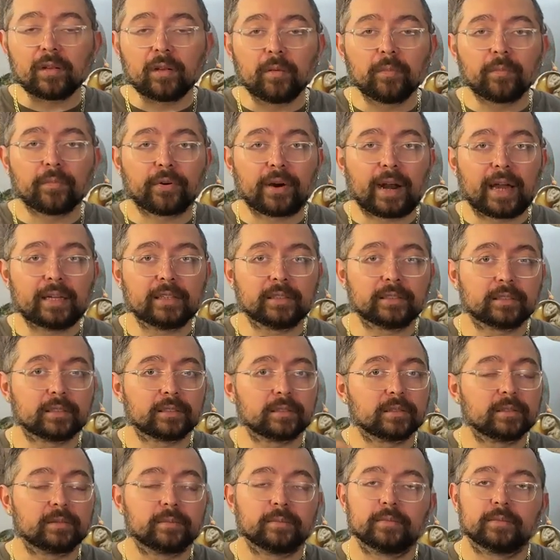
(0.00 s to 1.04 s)

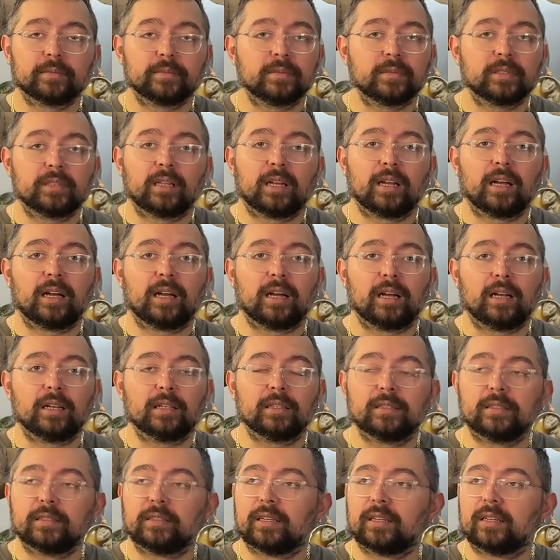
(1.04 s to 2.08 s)
Price,
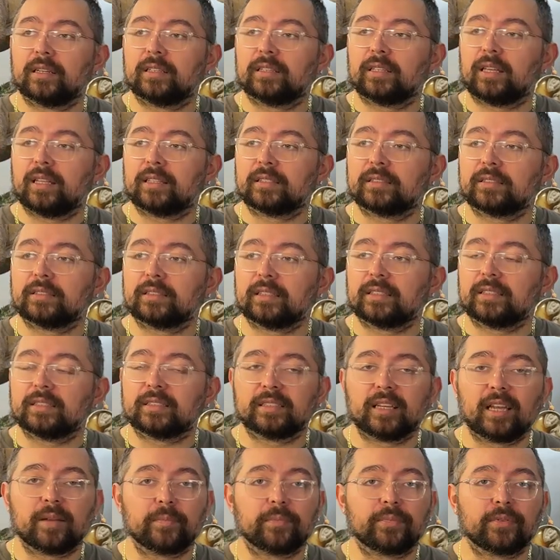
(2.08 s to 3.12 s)
it's the
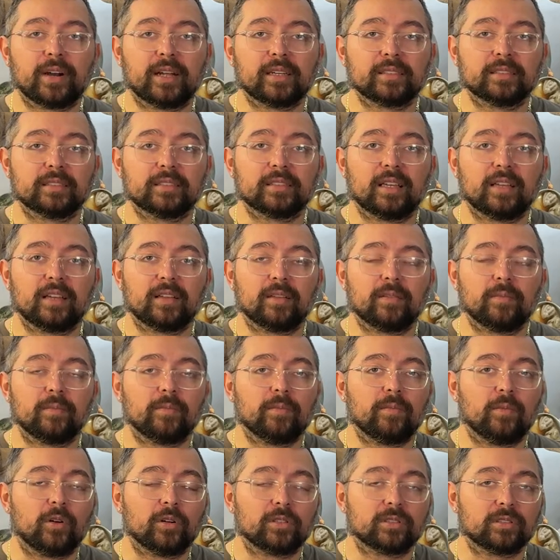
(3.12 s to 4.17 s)
same price that
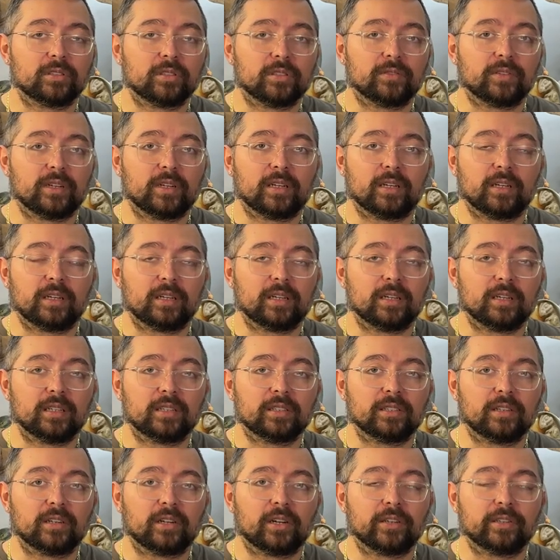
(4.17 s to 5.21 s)
most of
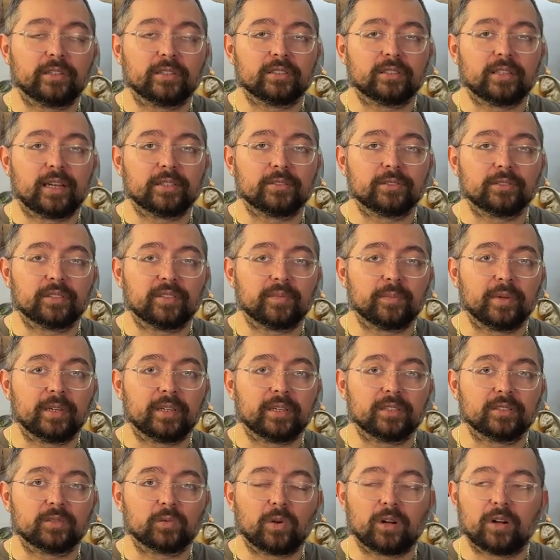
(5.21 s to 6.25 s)
their other statues have
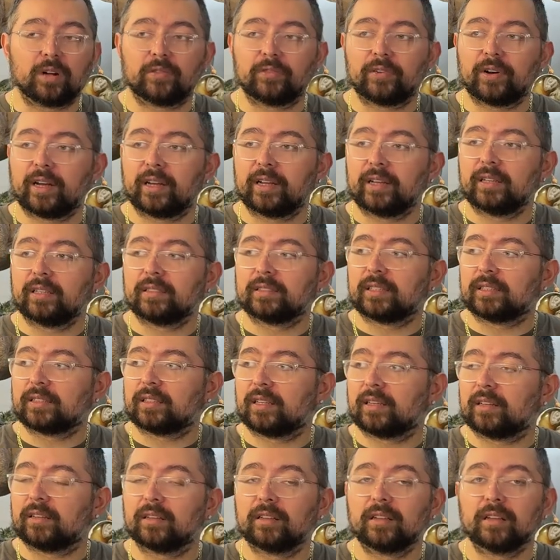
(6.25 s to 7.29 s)
been as well, right? It's at
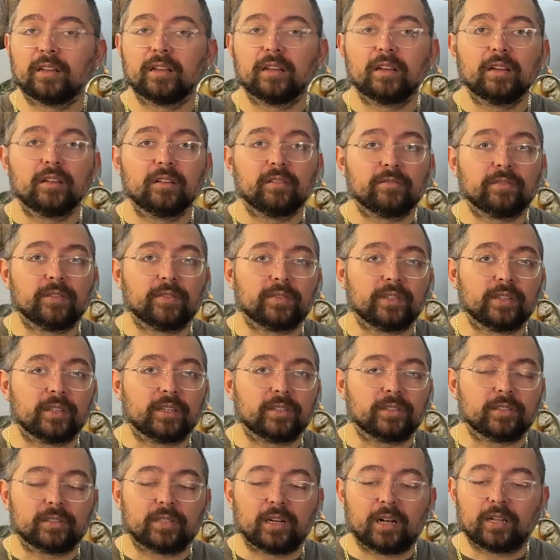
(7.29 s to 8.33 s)
the
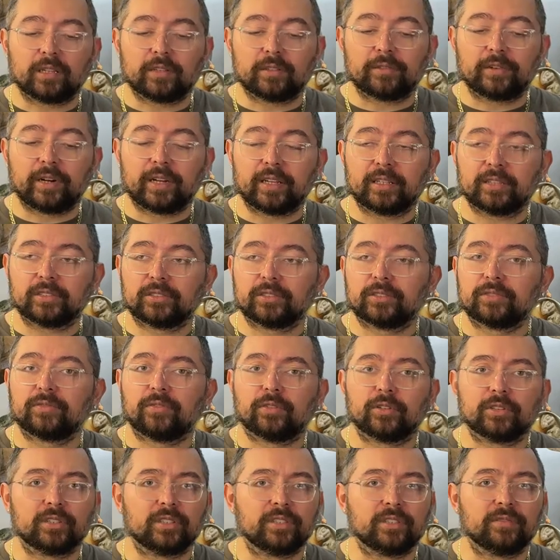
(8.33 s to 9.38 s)
$1,500 range,
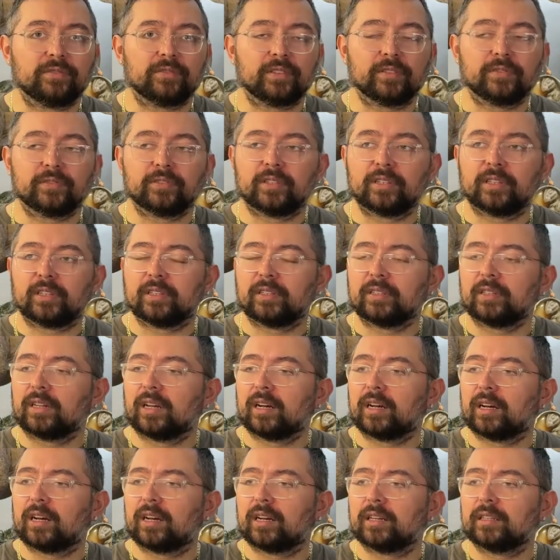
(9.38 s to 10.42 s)

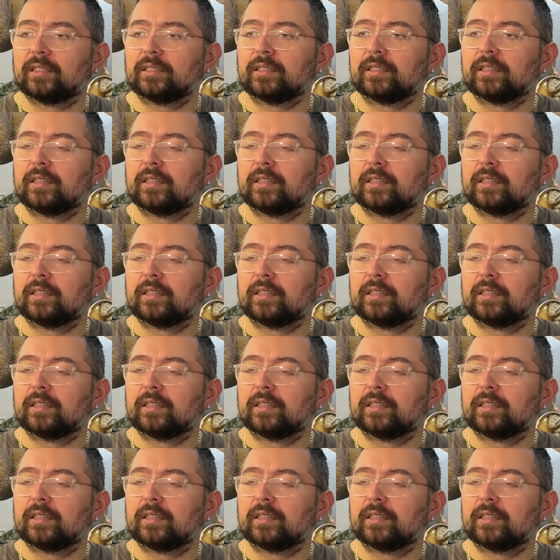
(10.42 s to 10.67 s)
$1,450.